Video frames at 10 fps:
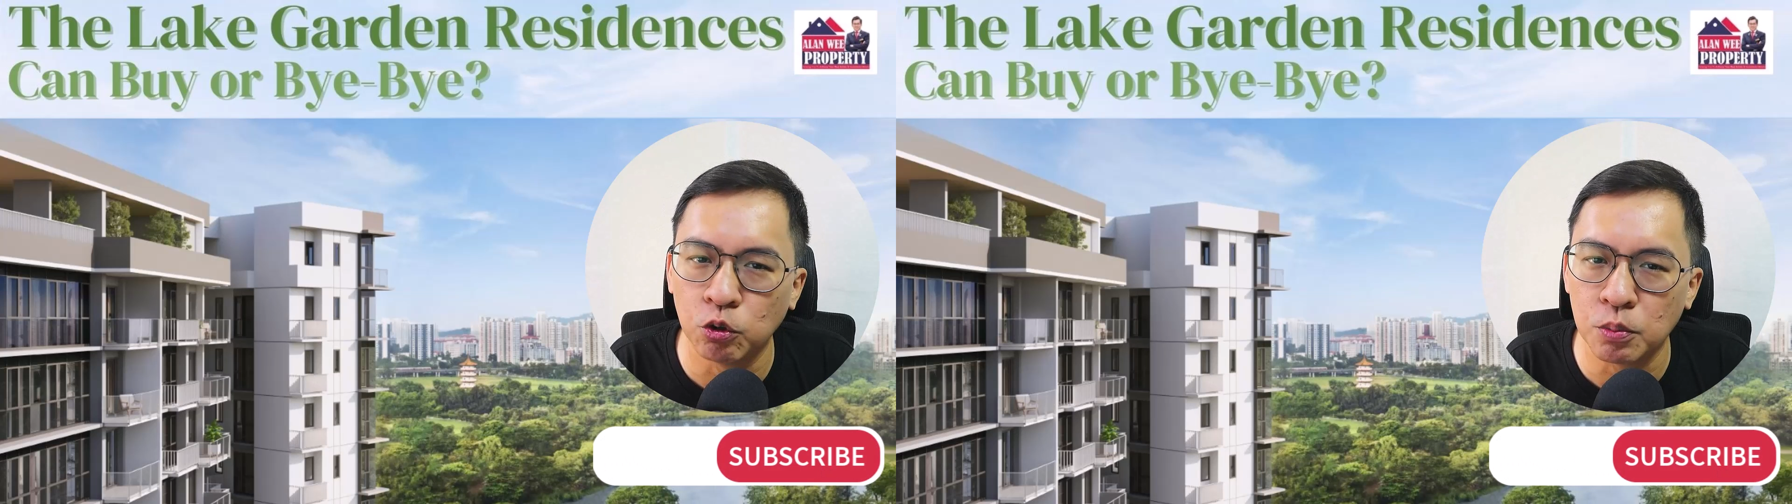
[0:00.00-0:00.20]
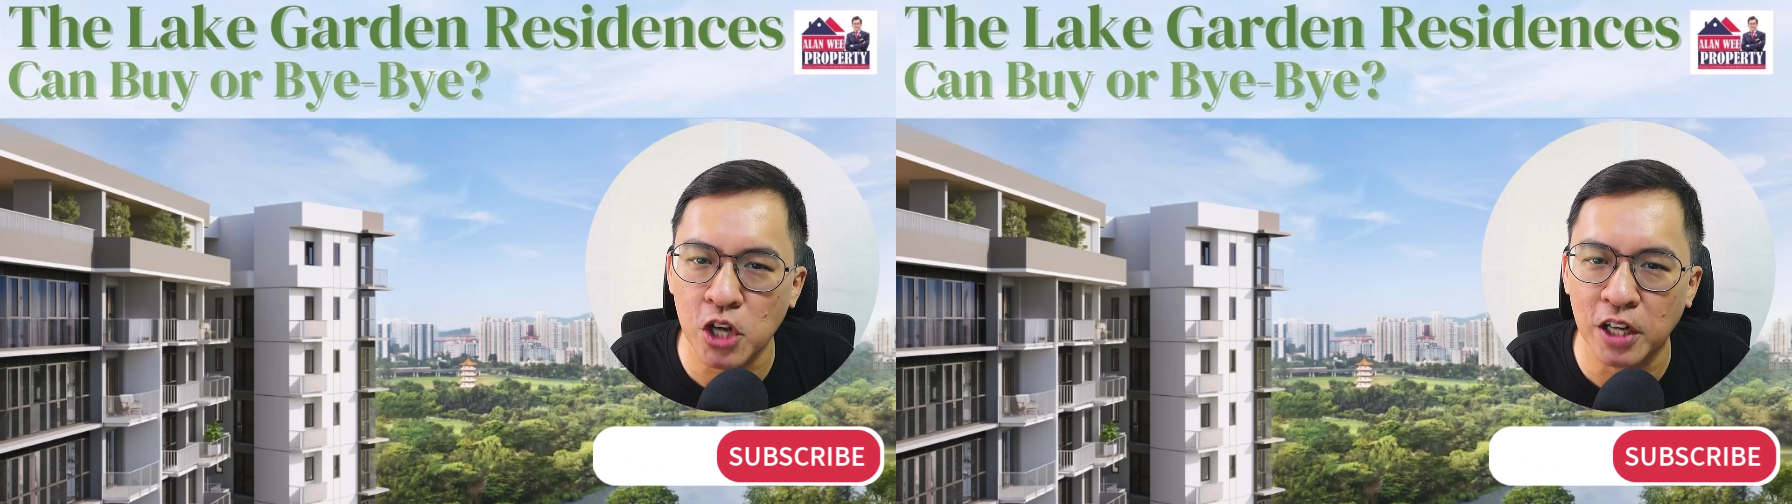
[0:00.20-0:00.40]

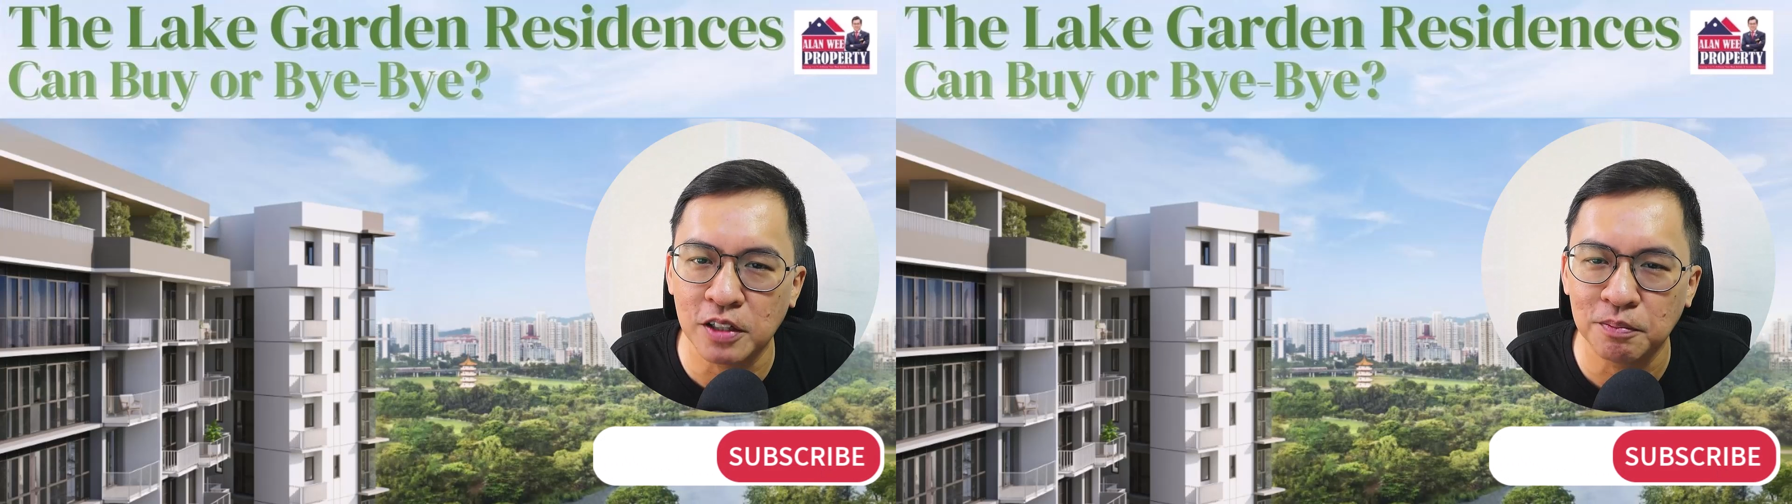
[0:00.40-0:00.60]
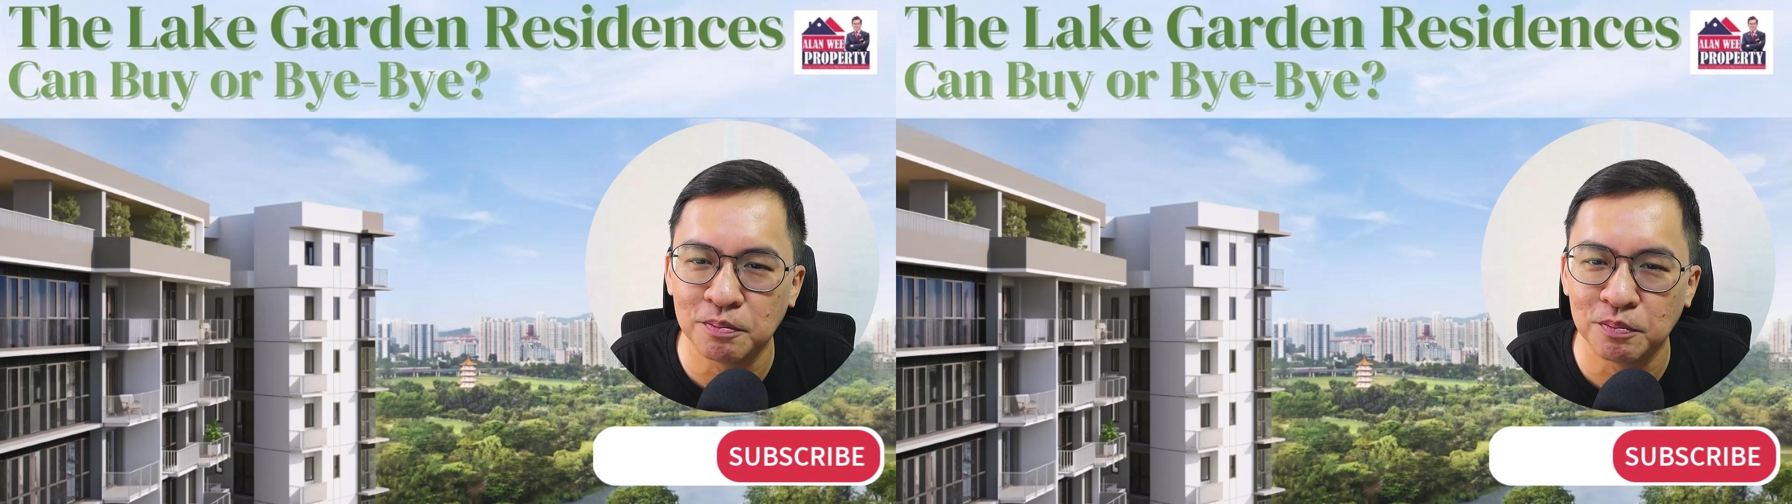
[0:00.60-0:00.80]
channel.
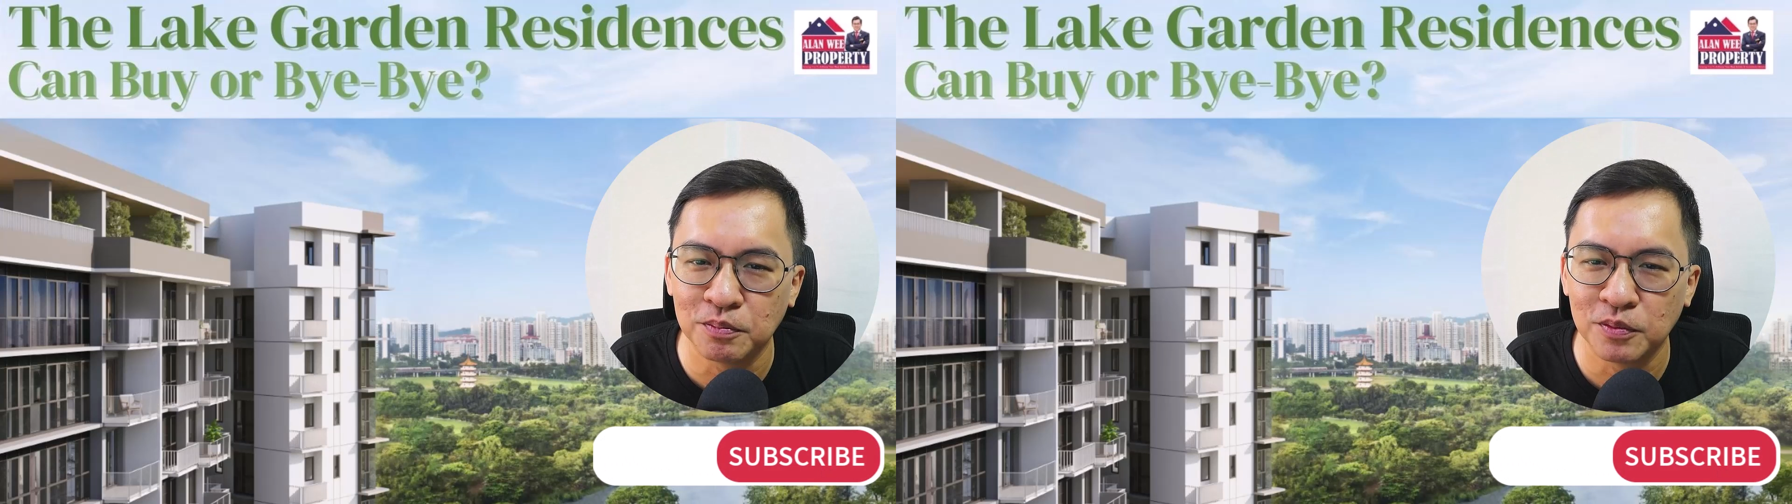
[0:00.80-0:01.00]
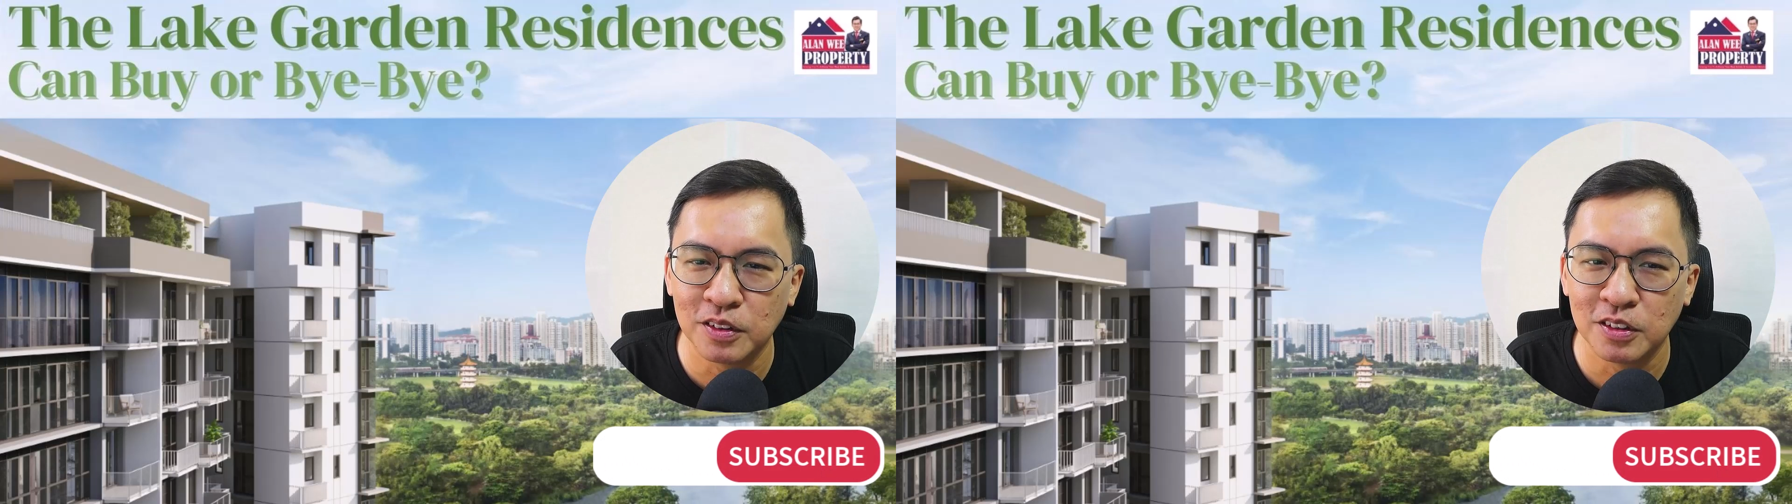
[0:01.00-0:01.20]

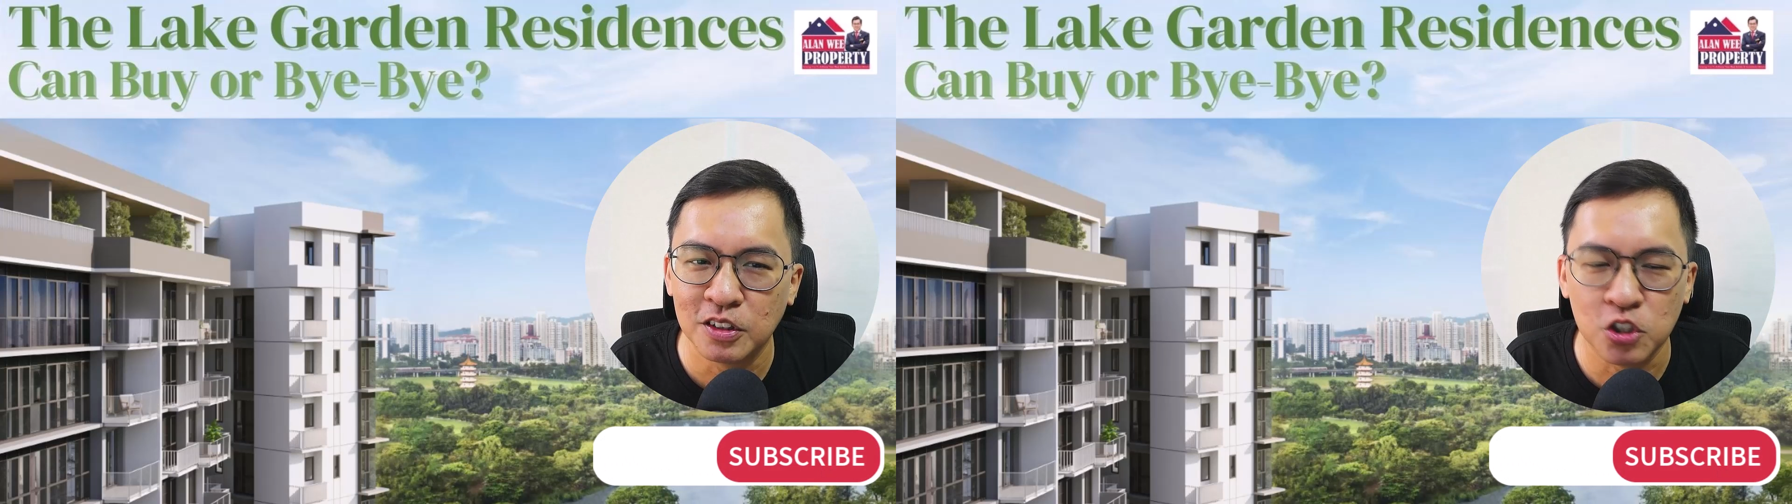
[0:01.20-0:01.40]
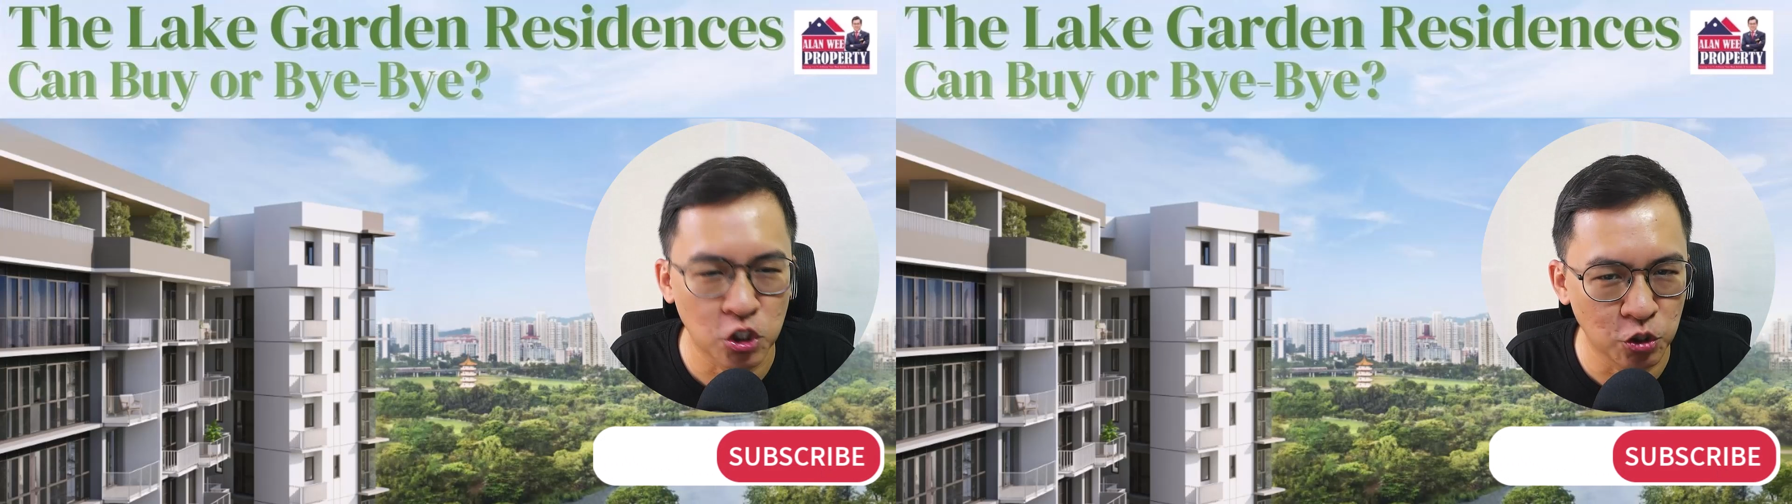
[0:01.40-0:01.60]

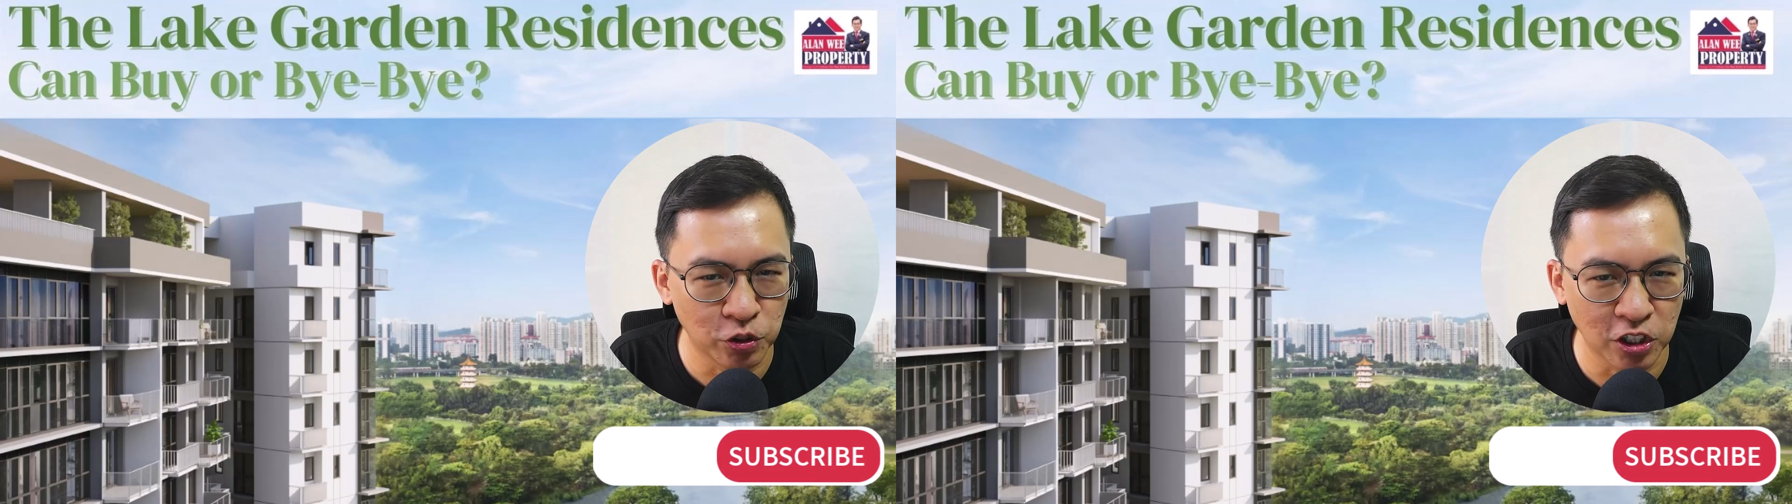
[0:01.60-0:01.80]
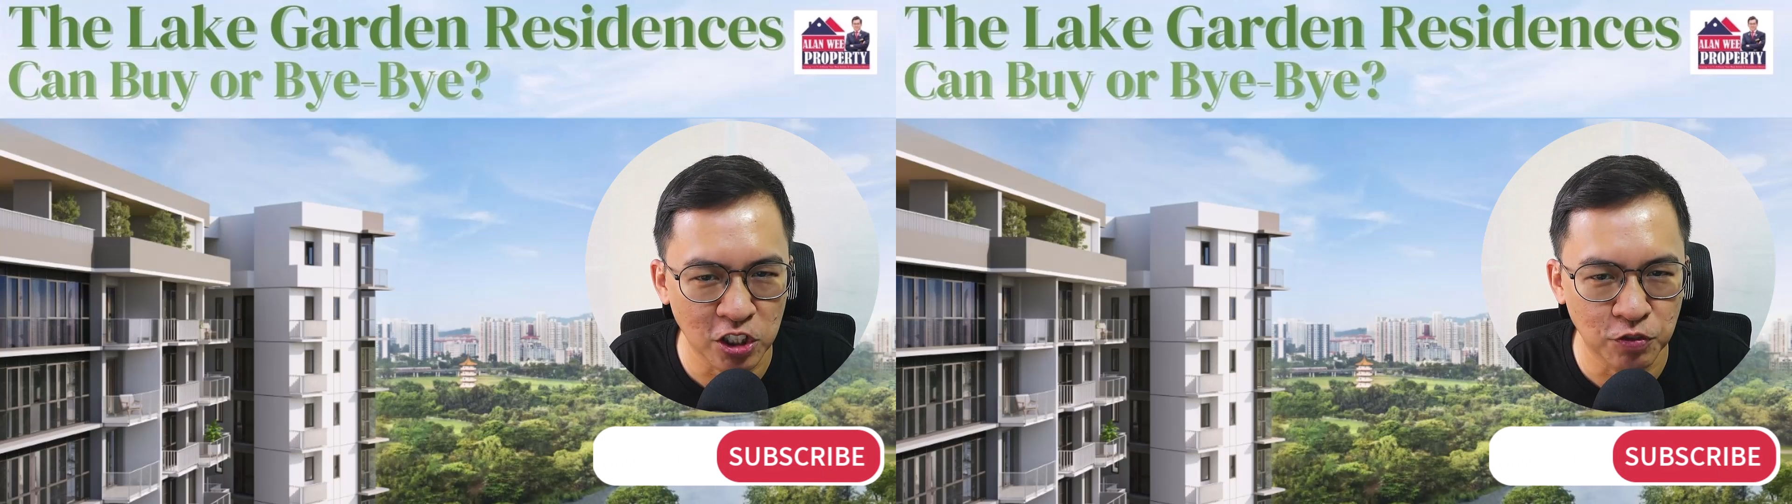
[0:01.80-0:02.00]
See you in the
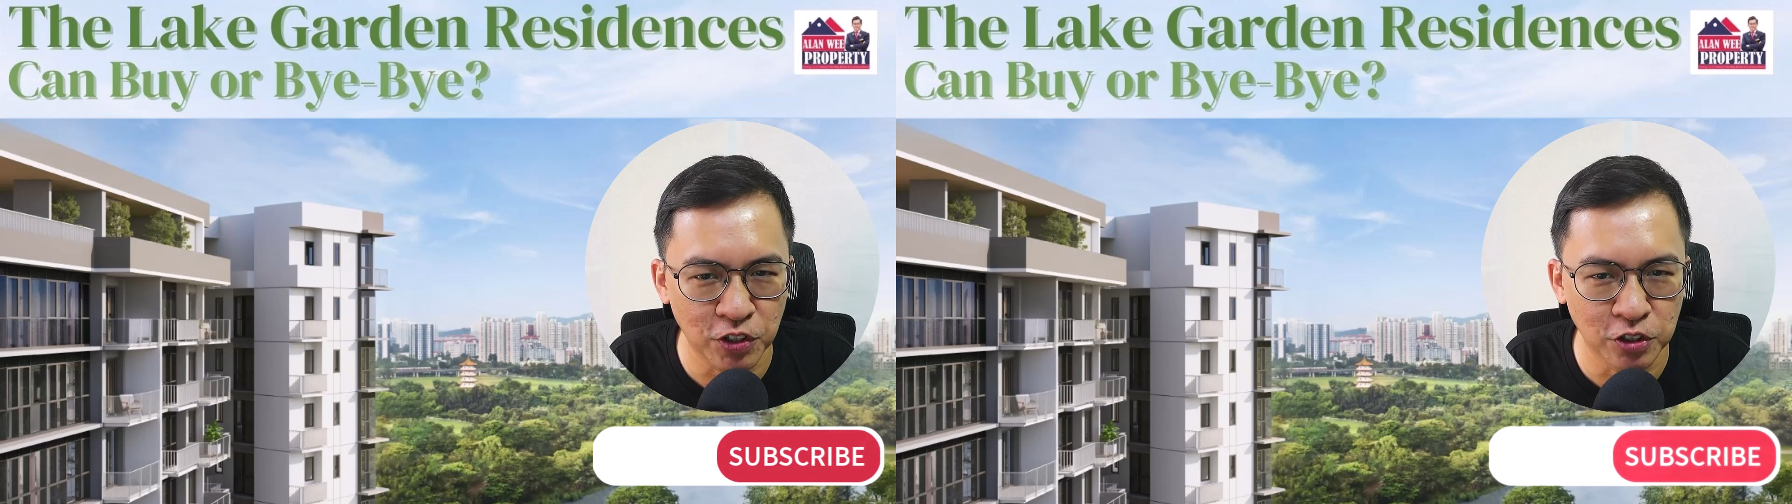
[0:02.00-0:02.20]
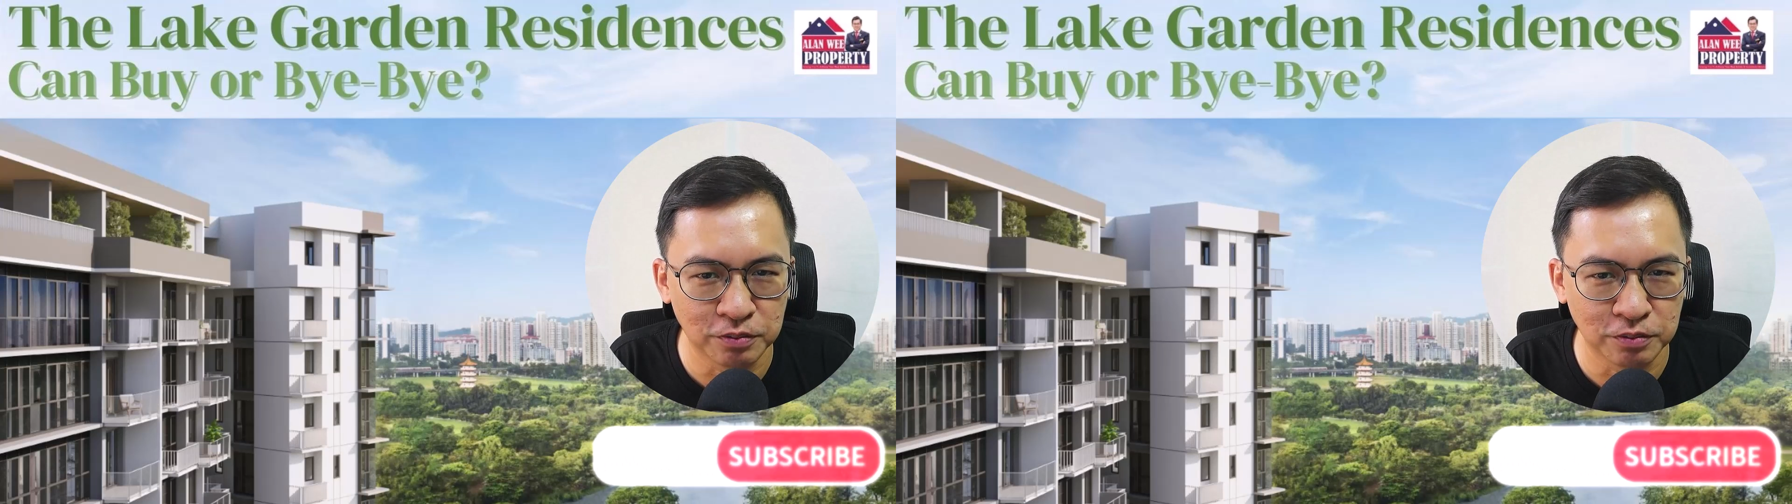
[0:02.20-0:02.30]
next video.